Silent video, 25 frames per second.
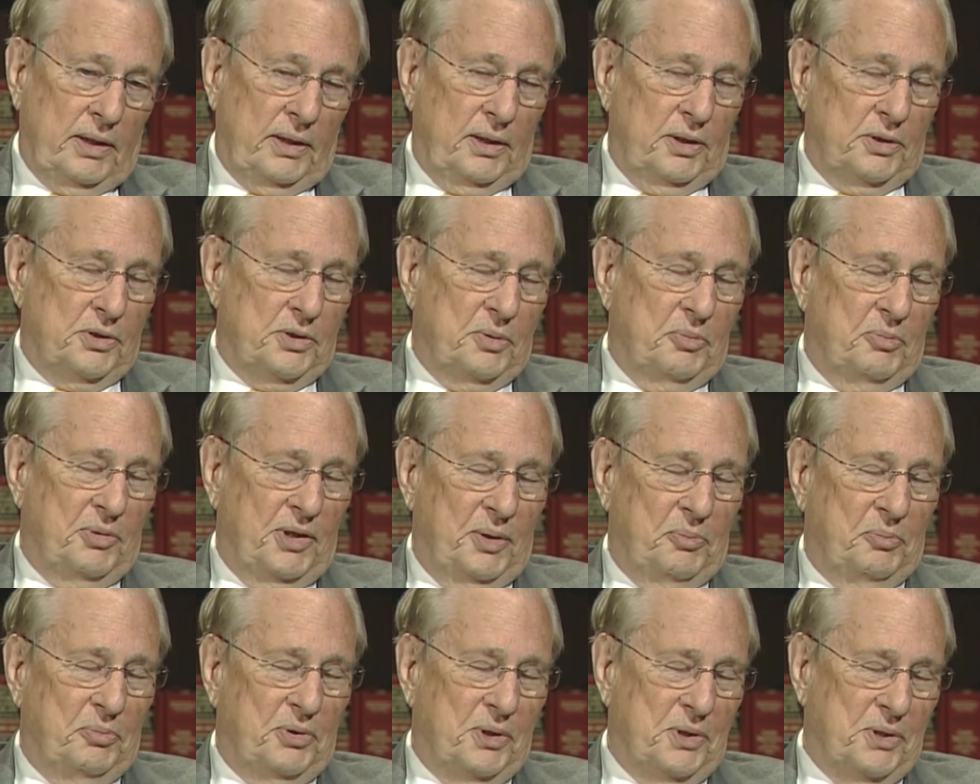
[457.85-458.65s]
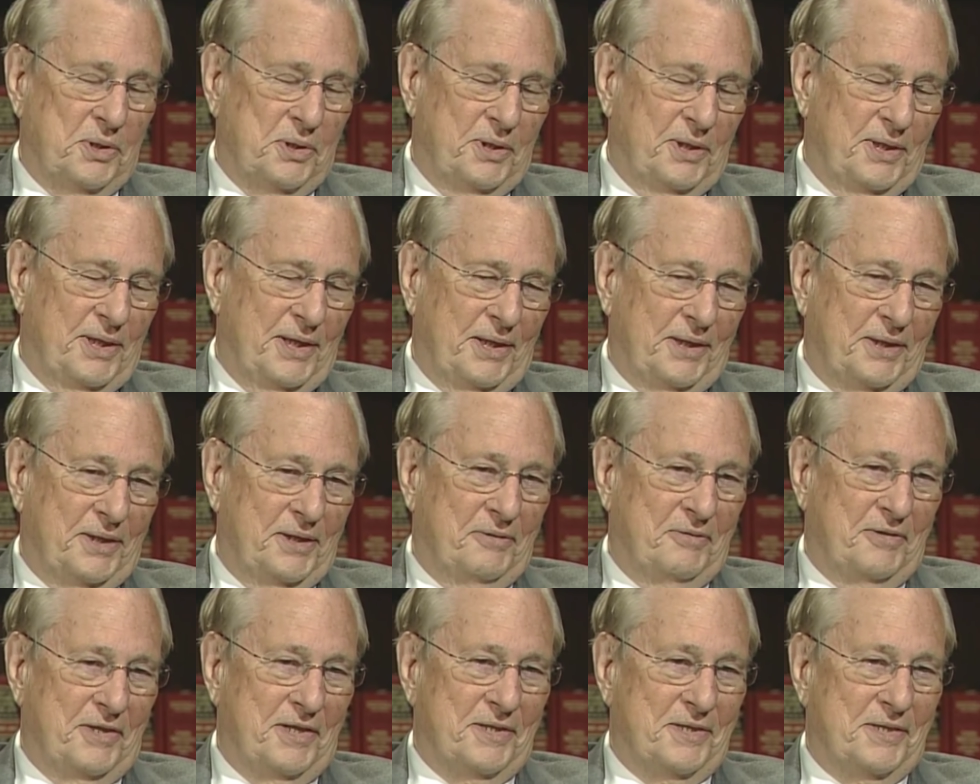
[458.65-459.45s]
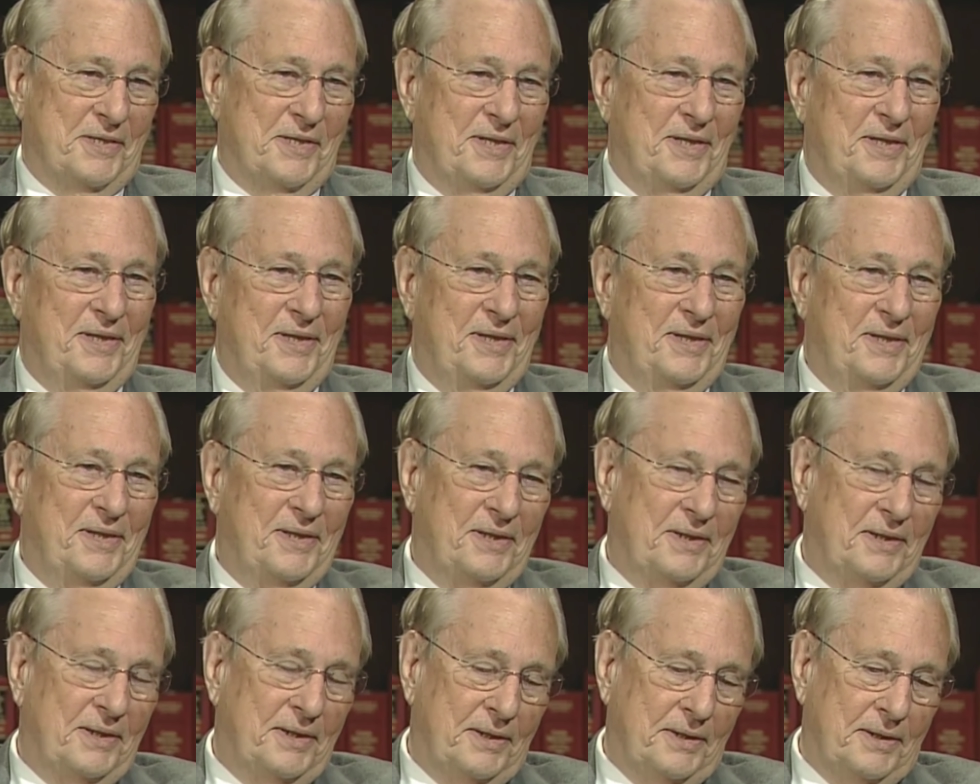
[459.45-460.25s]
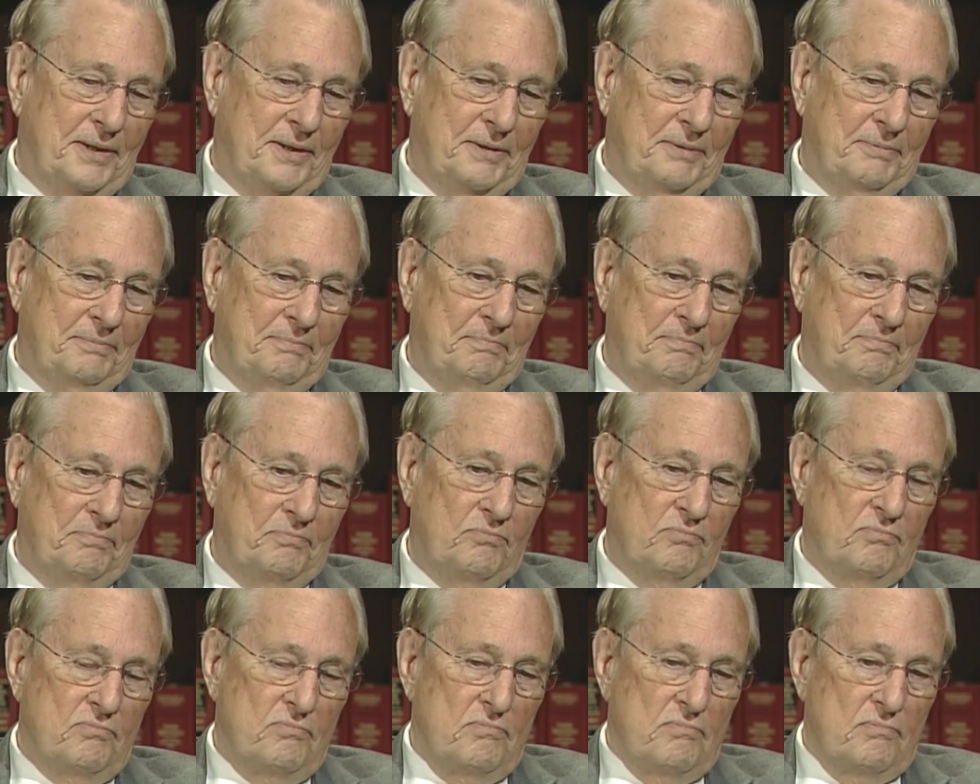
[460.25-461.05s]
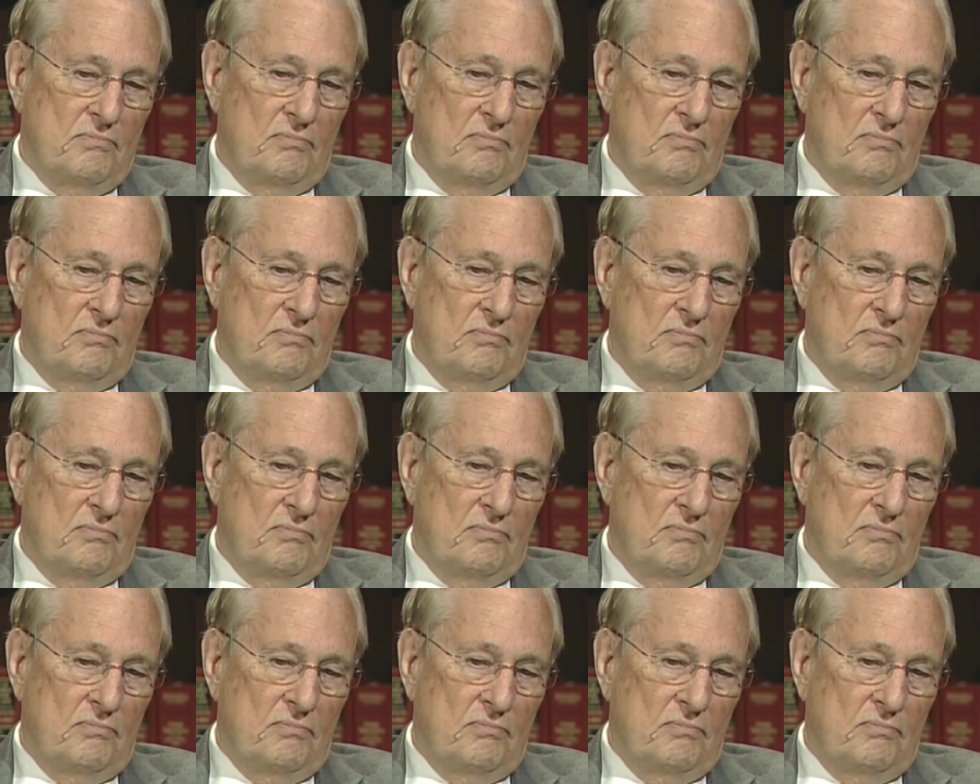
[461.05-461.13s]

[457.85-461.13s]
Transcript: that gets to my personal activities. Ah, um, okay.